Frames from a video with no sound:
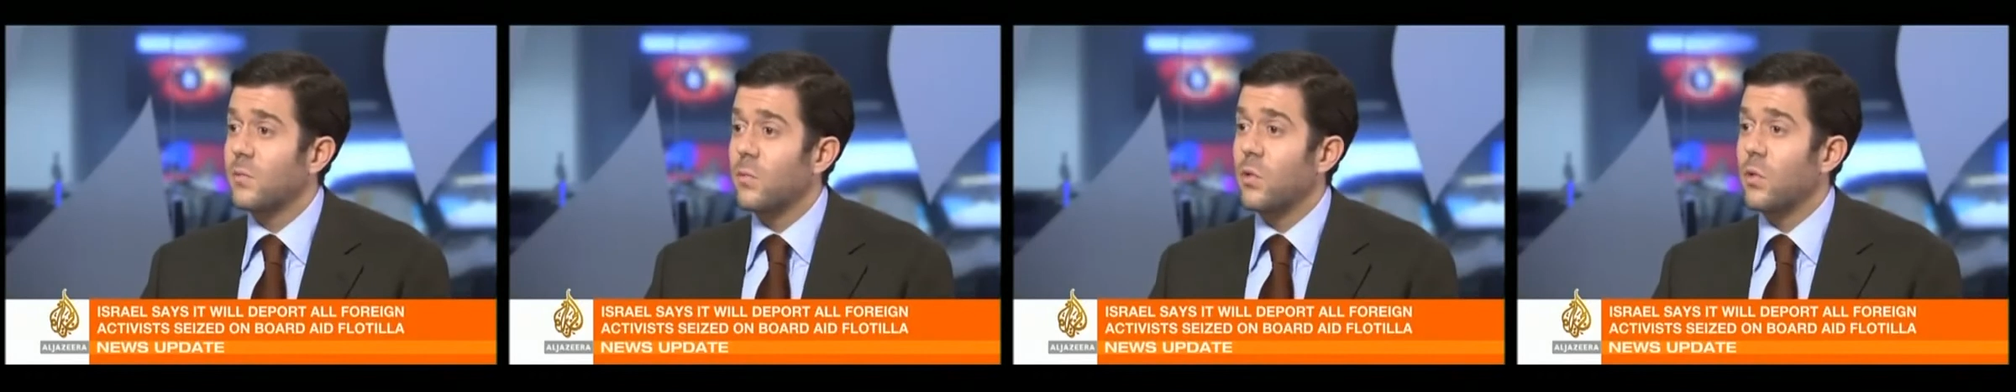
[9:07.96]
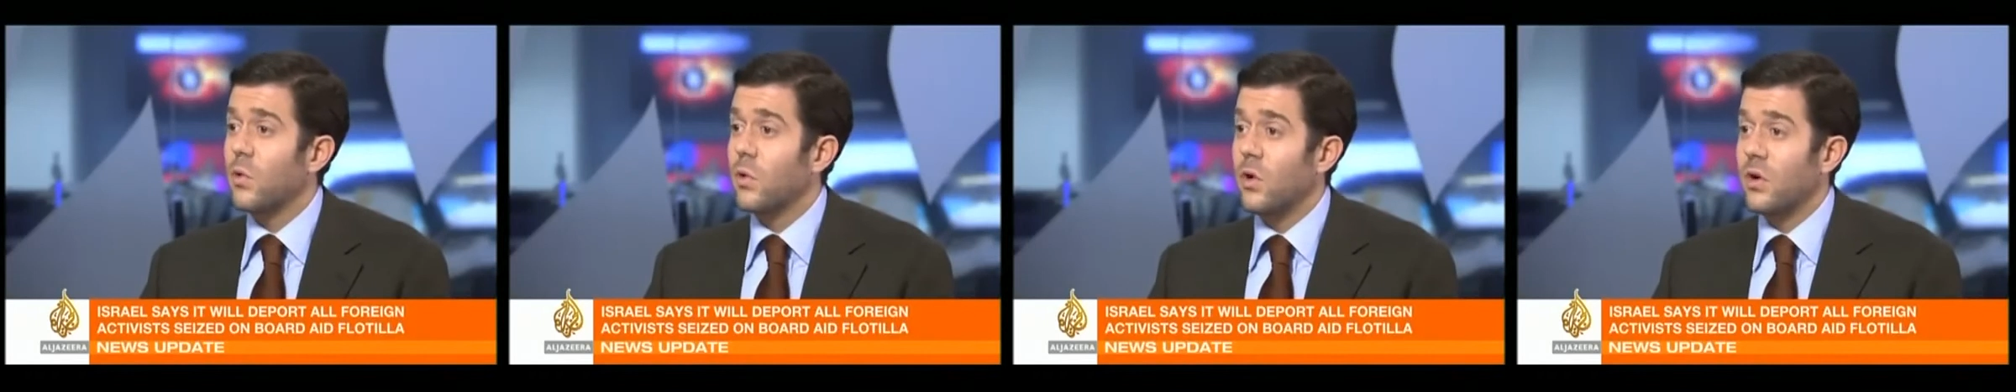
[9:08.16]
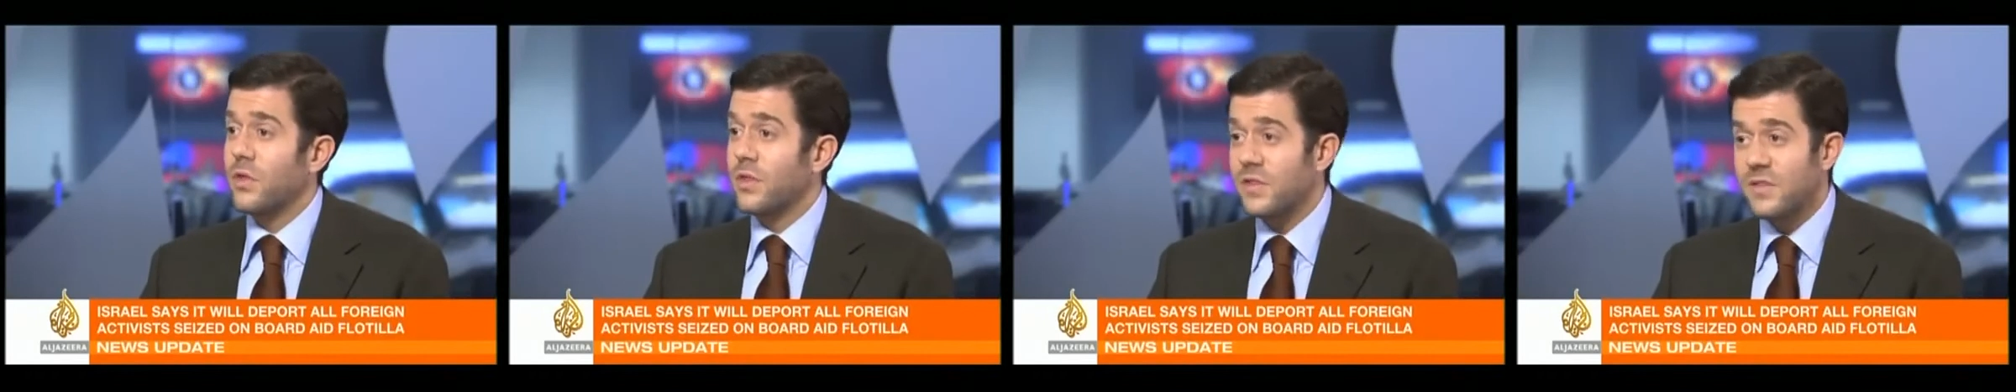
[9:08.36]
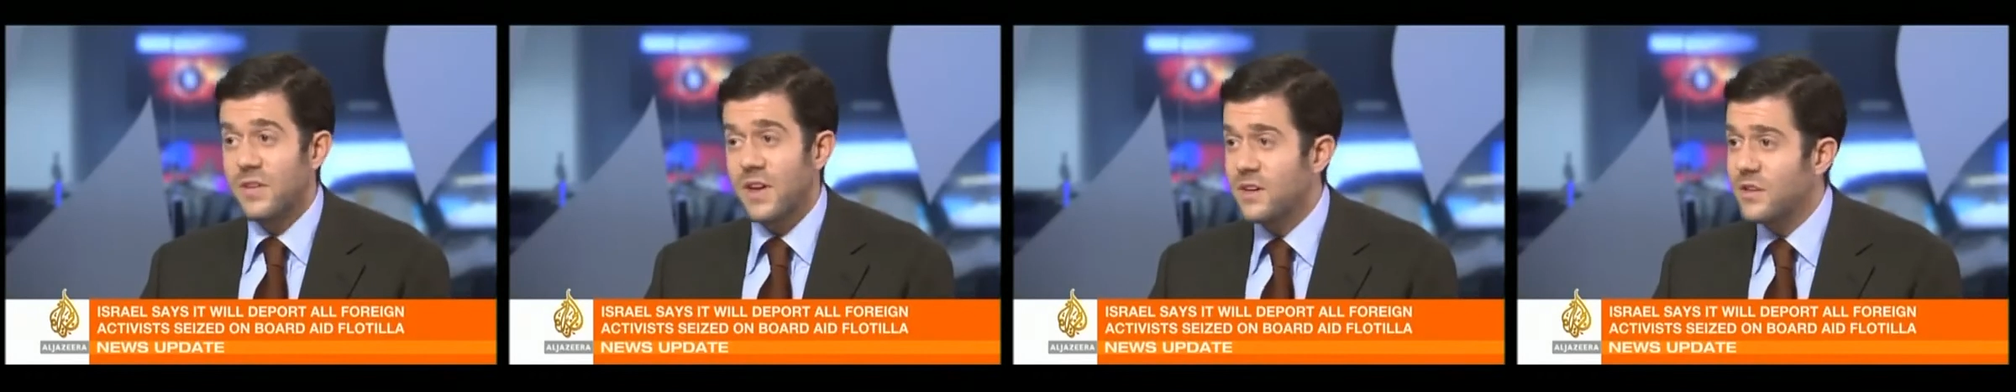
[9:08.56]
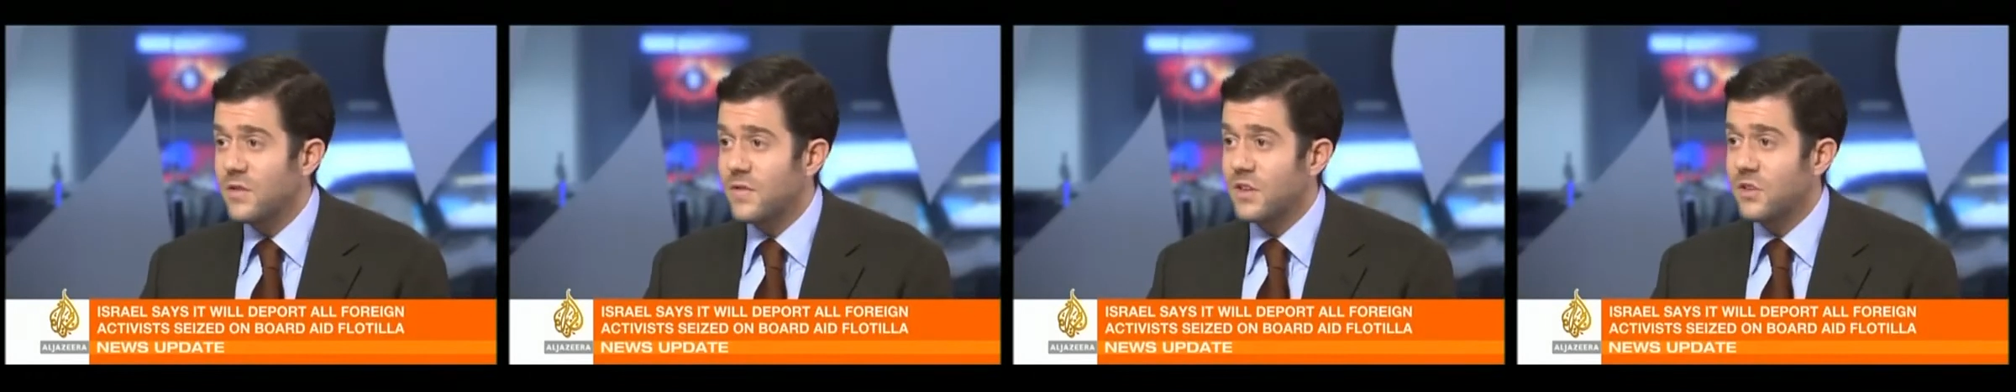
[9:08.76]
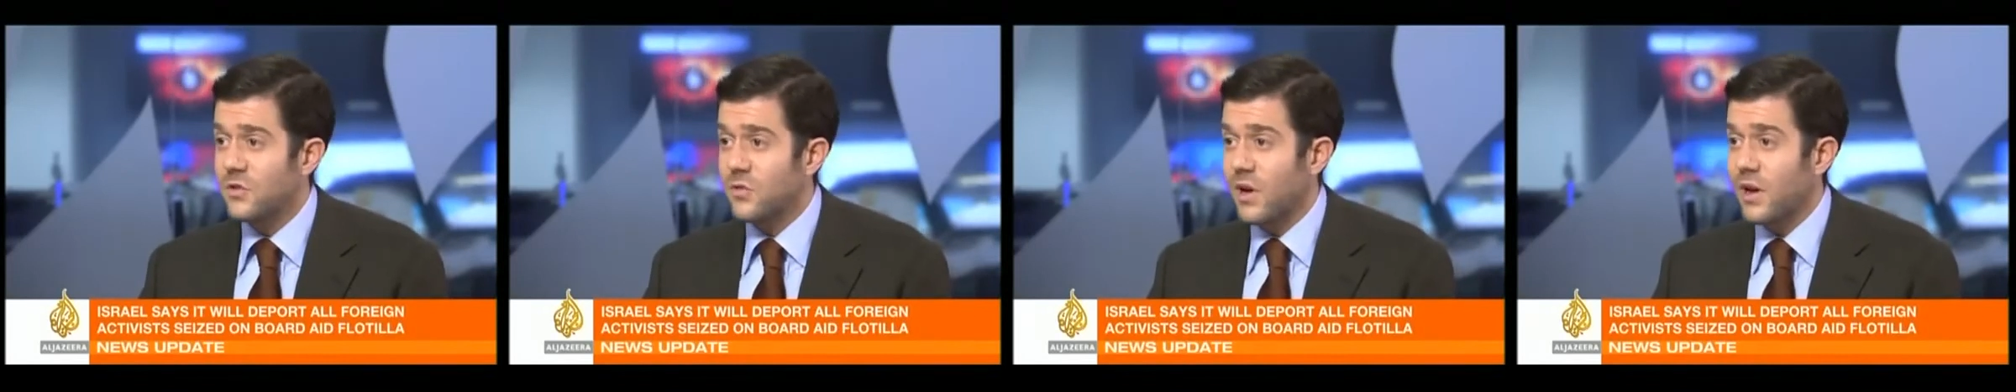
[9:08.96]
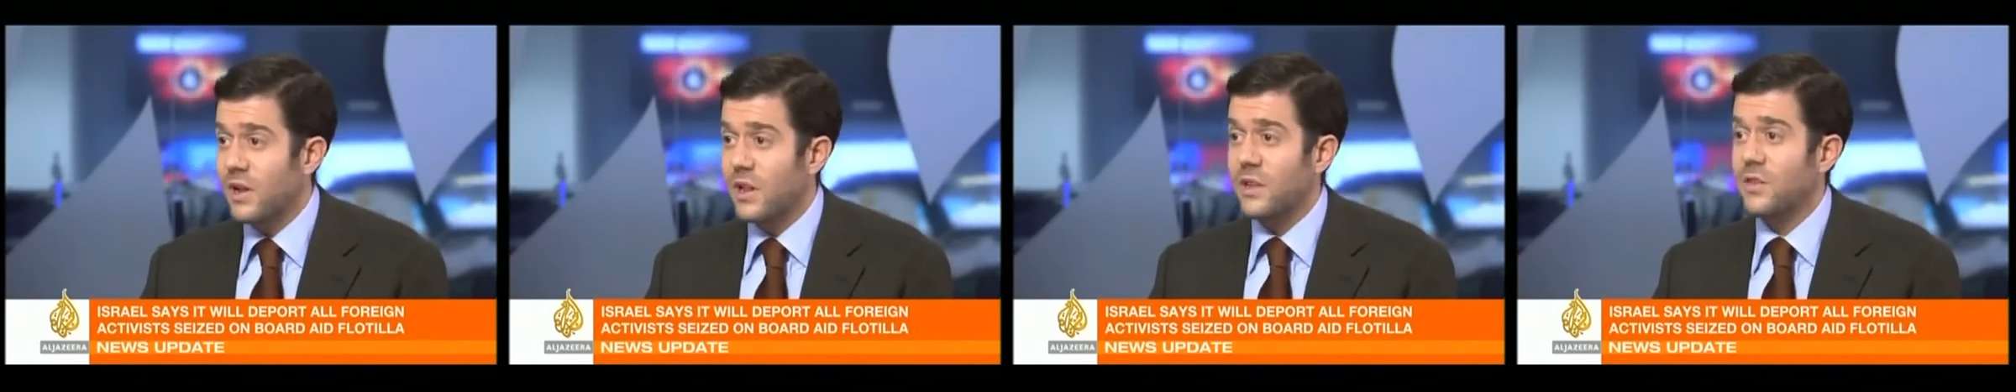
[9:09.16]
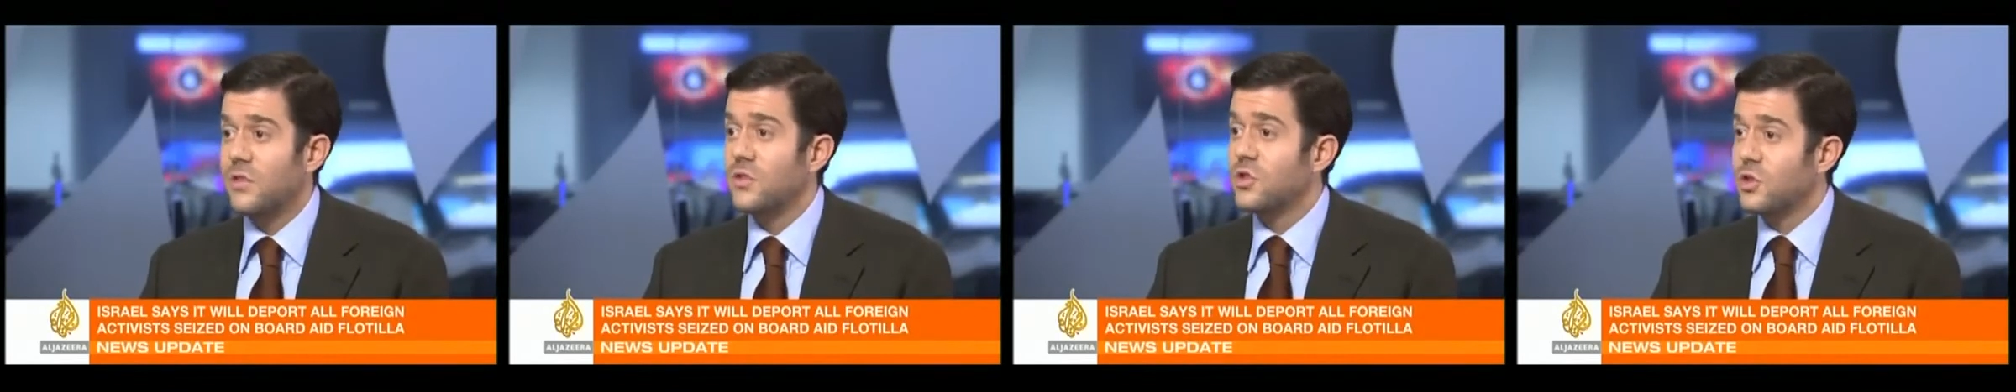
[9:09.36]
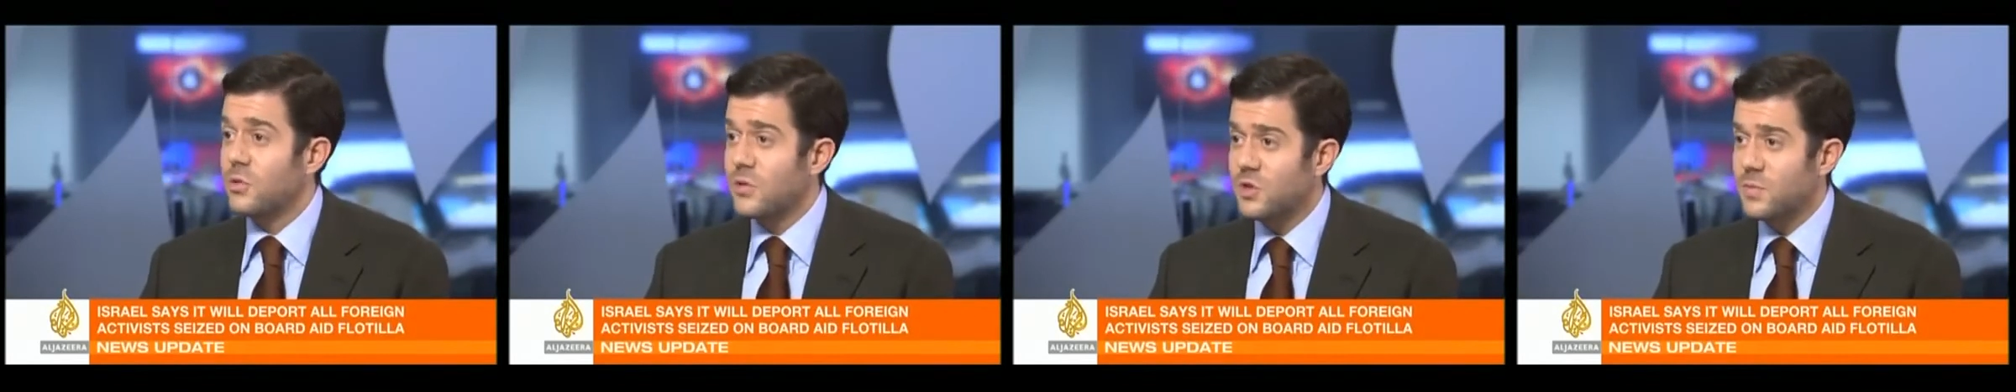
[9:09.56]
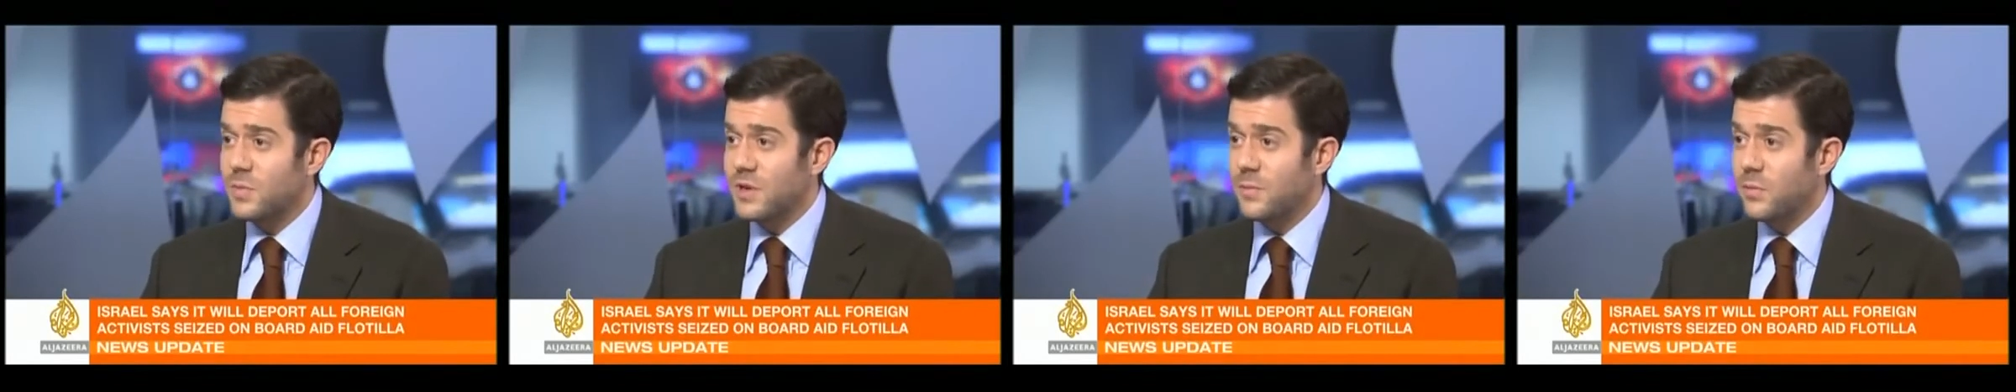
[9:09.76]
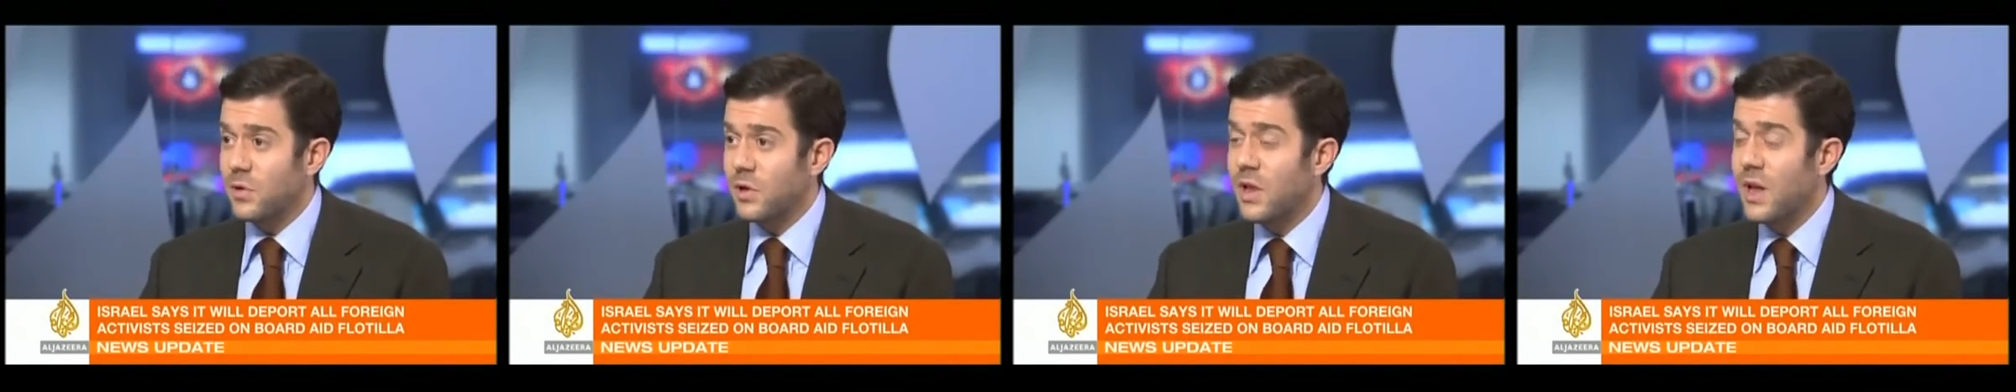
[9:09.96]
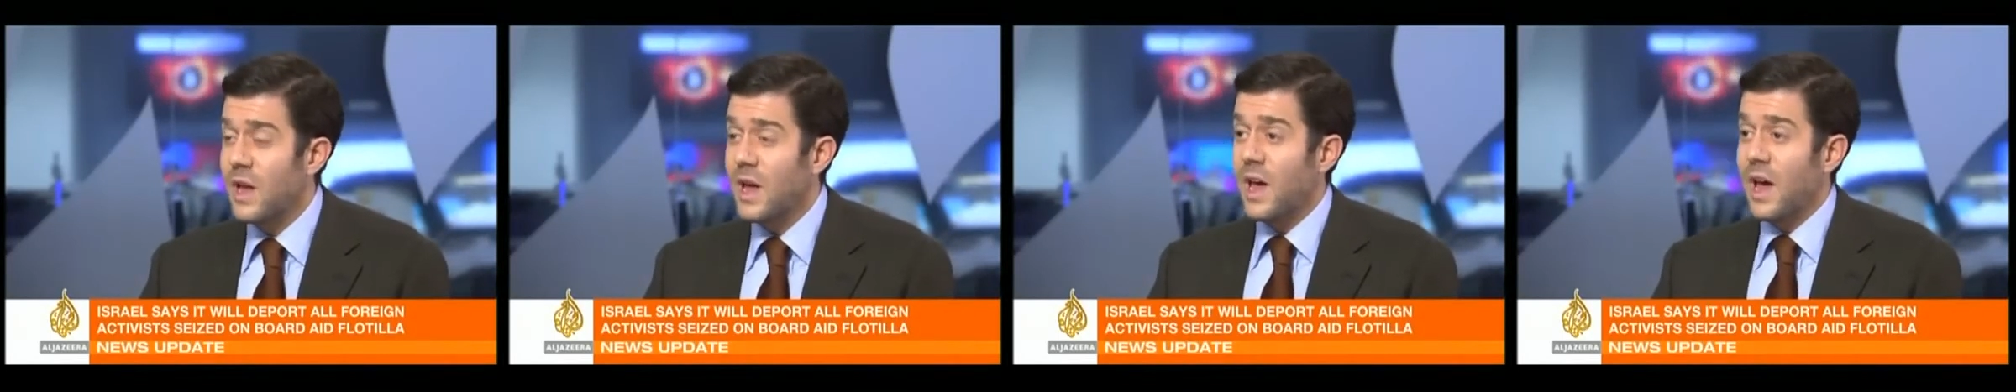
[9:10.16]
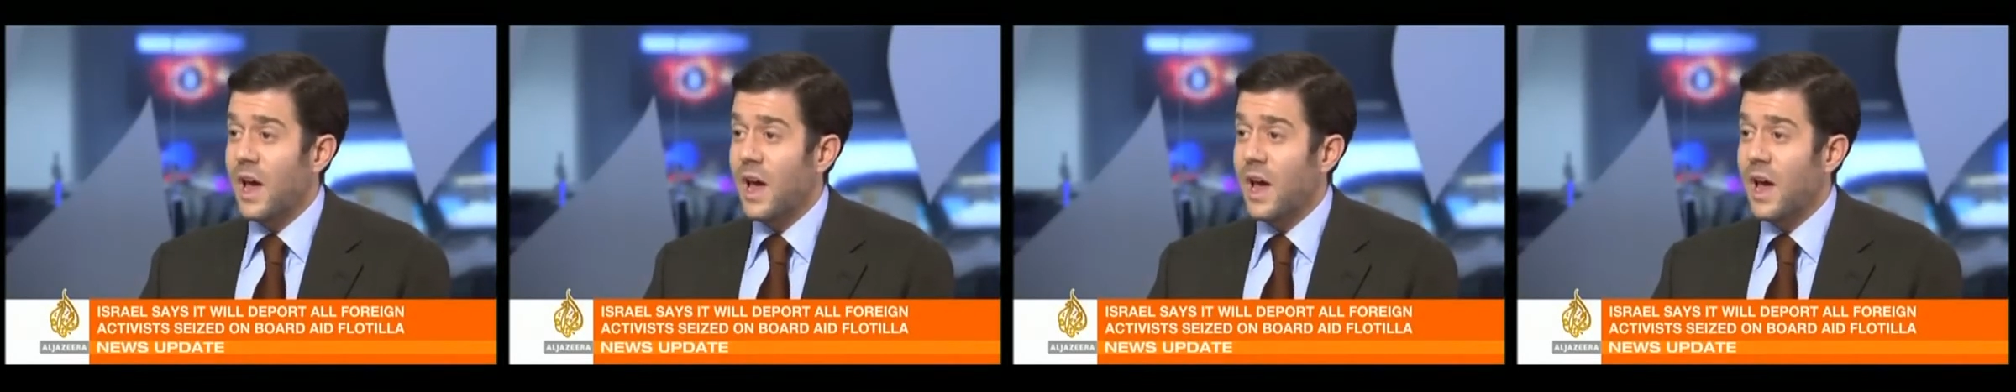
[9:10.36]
war on the state of Israel and the Jewish people,